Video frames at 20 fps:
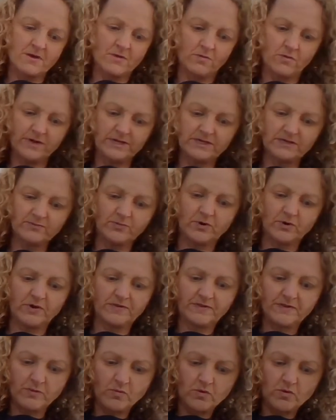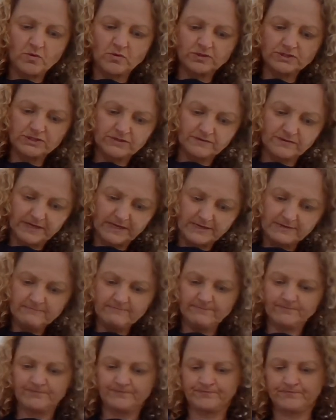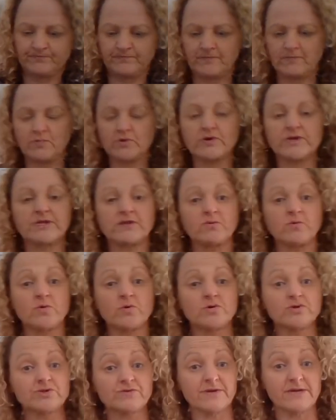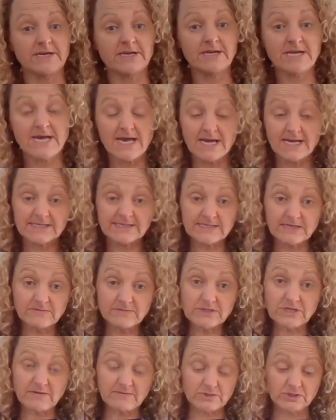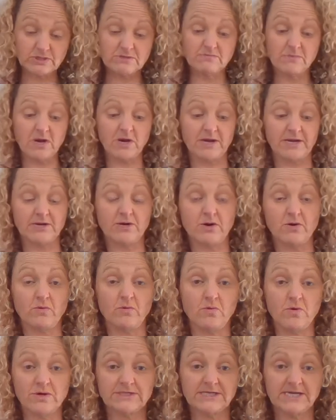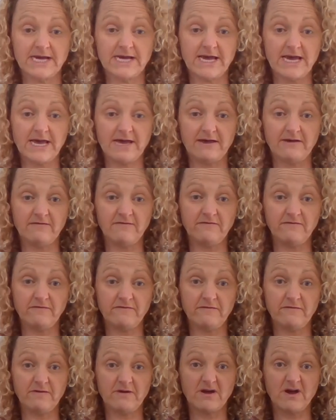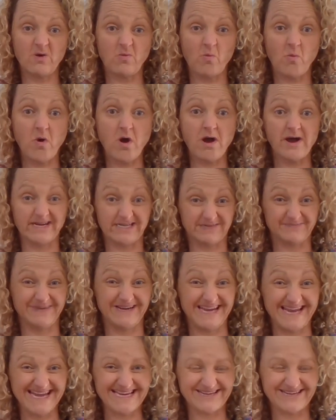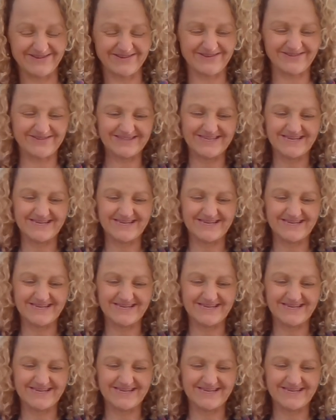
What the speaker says: when you've got the water in, putting the water in, sometimes you might not want to have white Play-Doh.